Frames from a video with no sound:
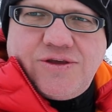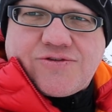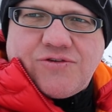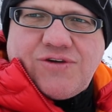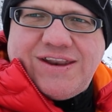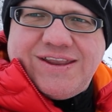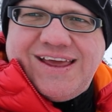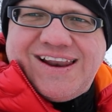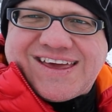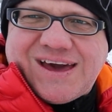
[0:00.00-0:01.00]
you've got red and
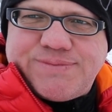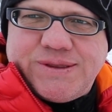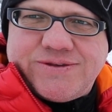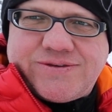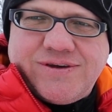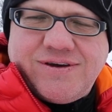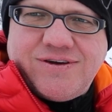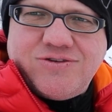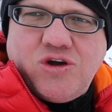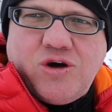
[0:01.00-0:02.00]
yellow cabins.
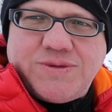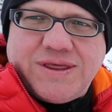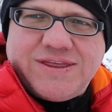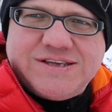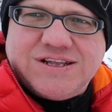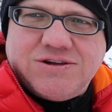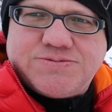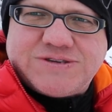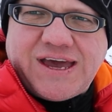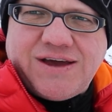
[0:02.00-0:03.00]
Normally, these little
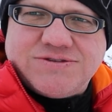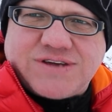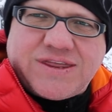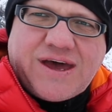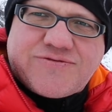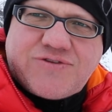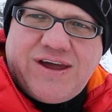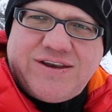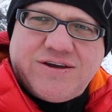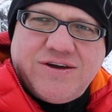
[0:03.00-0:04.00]
towns either have
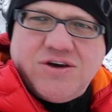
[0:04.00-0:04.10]
red